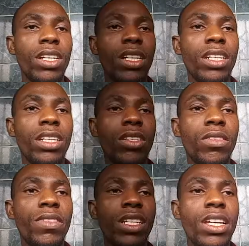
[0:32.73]
At the end
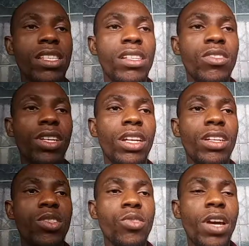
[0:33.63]
of the lesson, you can
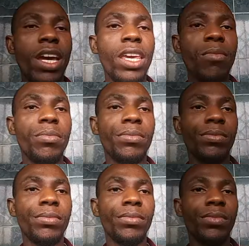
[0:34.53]
describe
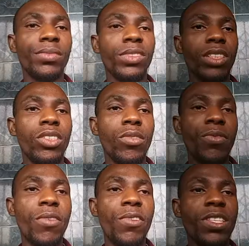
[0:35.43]
your
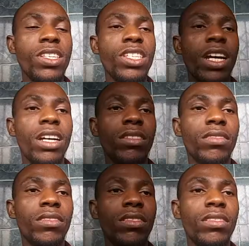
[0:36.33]
favorite teacher
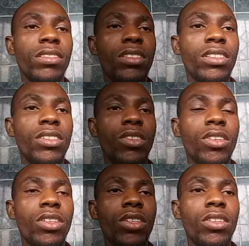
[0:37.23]

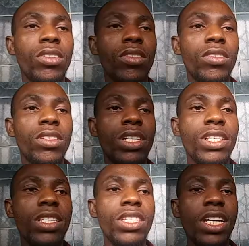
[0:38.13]
or the
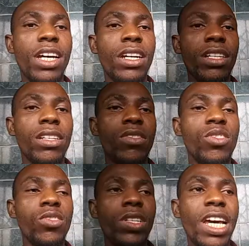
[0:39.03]
teacher
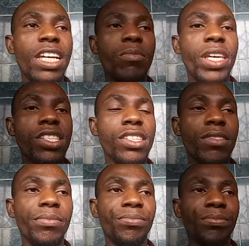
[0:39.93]
you like best.
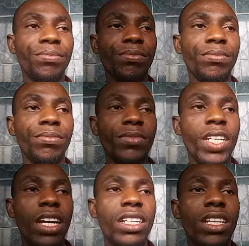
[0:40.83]

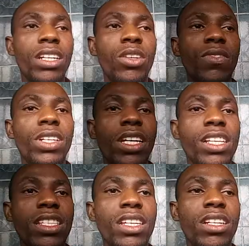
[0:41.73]
At the end of the
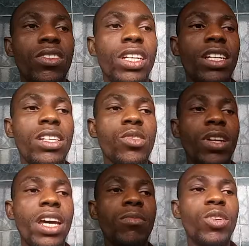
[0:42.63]
lesson, you can
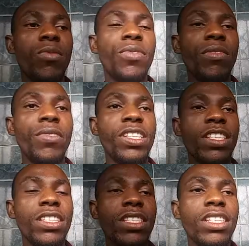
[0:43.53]
describe your favorite
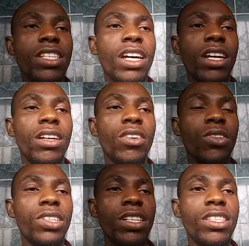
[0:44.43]
teacher
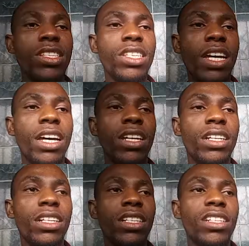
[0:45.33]
or the teacher
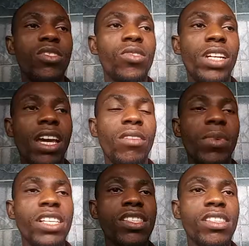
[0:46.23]
you like
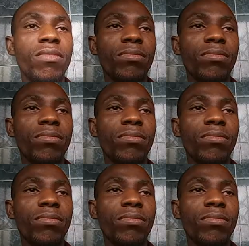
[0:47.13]
best.